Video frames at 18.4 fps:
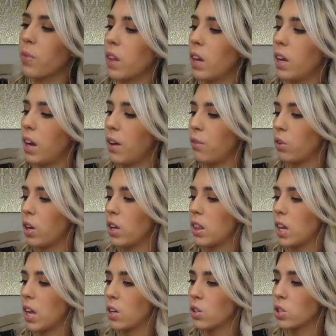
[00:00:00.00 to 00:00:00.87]
and
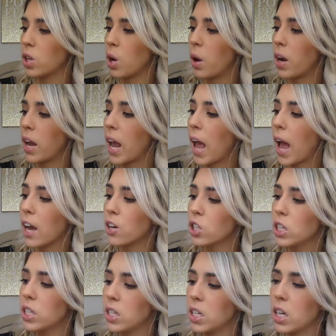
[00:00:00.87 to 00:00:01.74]
everything. So, and I
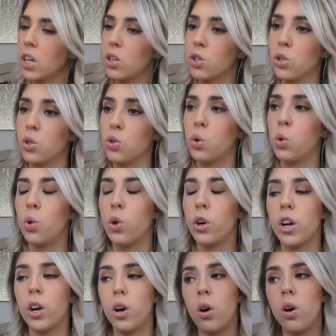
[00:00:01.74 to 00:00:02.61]
actually did a
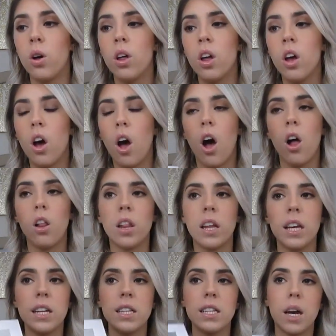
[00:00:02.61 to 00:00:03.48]
tutorial, I'll
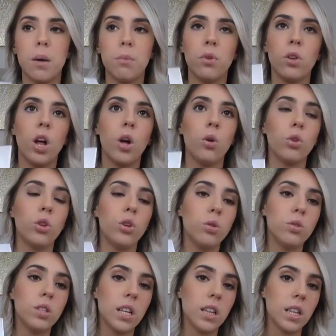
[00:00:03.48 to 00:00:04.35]
link it down below,
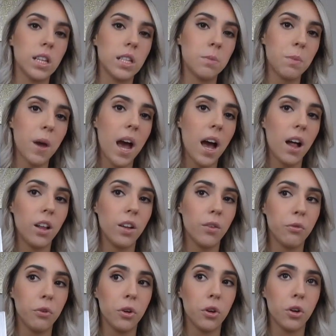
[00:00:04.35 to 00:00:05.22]
using this
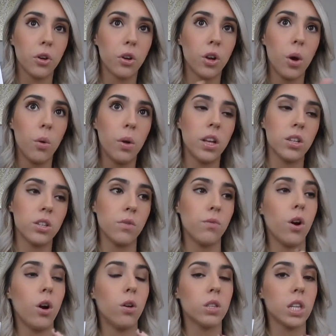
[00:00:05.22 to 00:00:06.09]
palette for going into
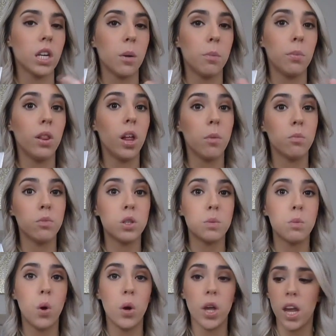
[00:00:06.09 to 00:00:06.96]
fall. It's like a plum
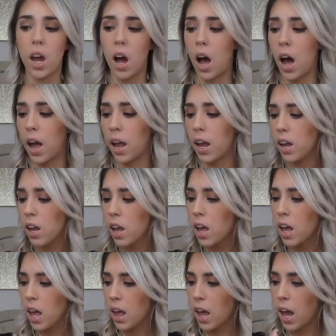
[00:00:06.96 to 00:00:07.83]
smoky eye,
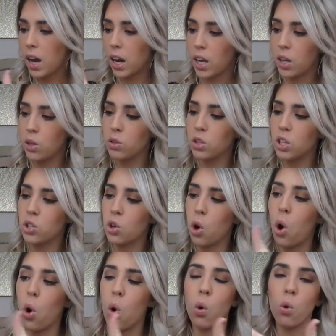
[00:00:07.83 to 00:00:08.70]
and I use this
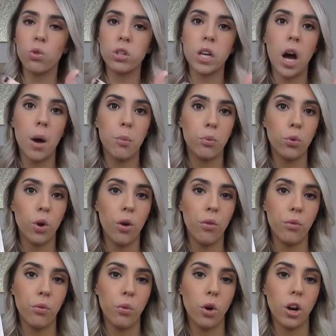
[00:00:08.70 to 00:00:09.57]
whole top
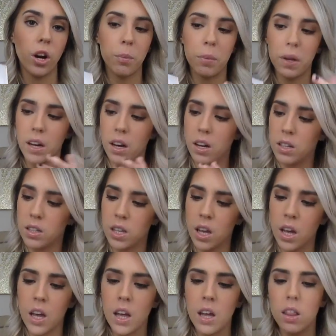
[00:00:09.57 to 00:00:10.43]
row for it because
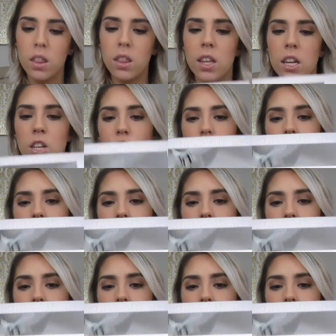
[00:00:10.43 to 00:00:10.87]
this